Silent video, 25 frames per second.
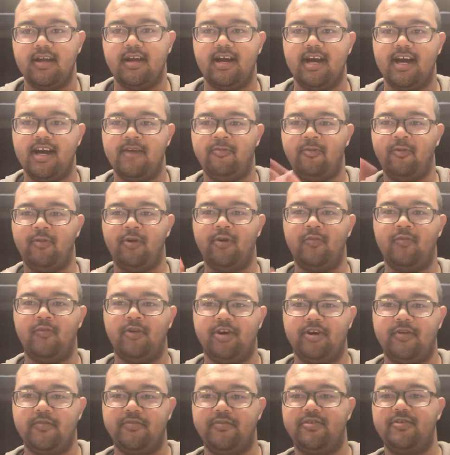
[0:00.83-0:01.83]
Hi everyone,
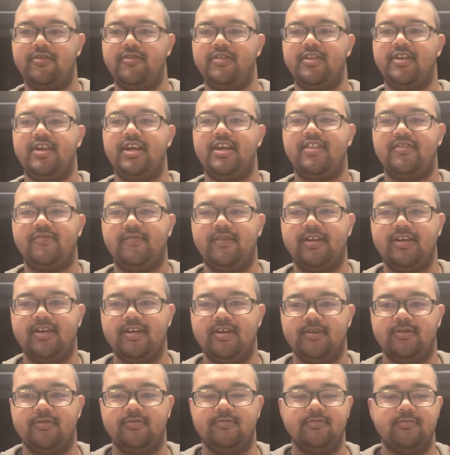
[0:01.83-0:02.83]
welcome to today's
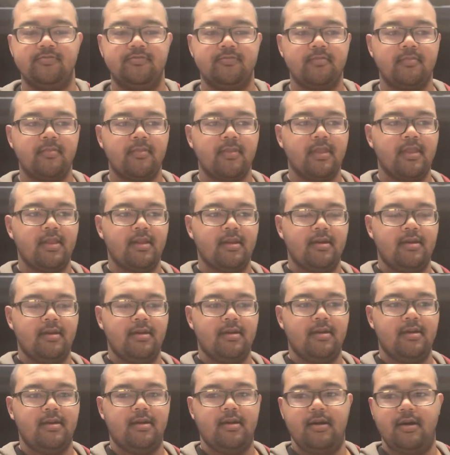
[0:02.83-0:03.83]
video.
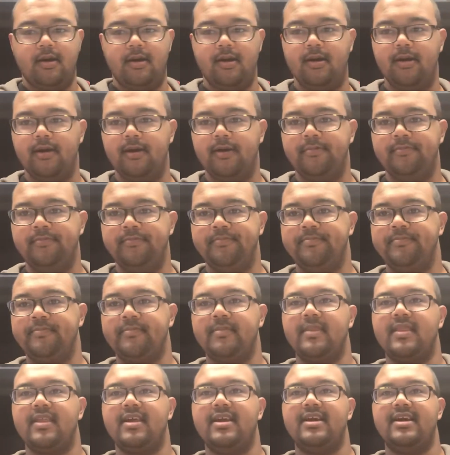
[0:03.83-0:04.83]
I'm
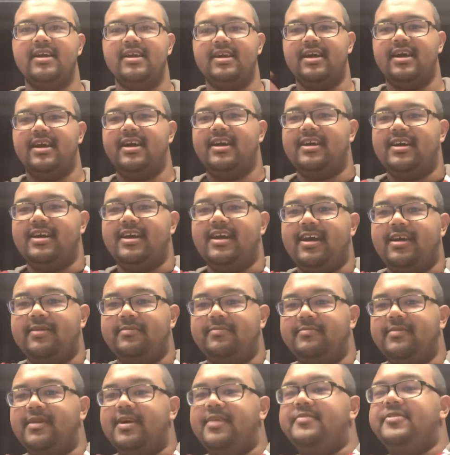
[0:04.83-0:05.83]

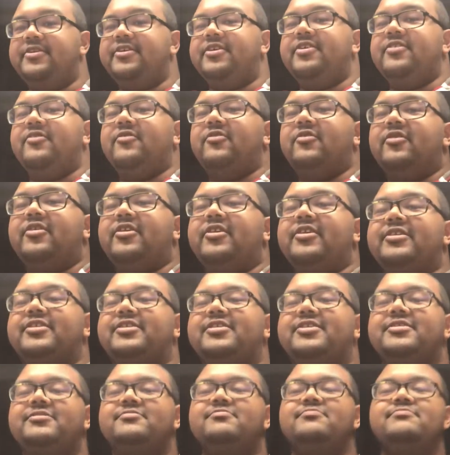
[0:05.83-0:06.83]
here at
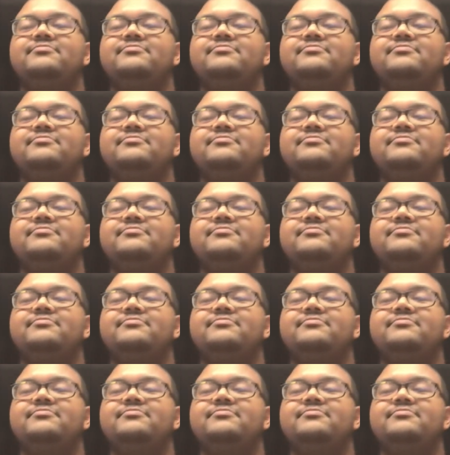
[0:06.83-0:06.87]
work.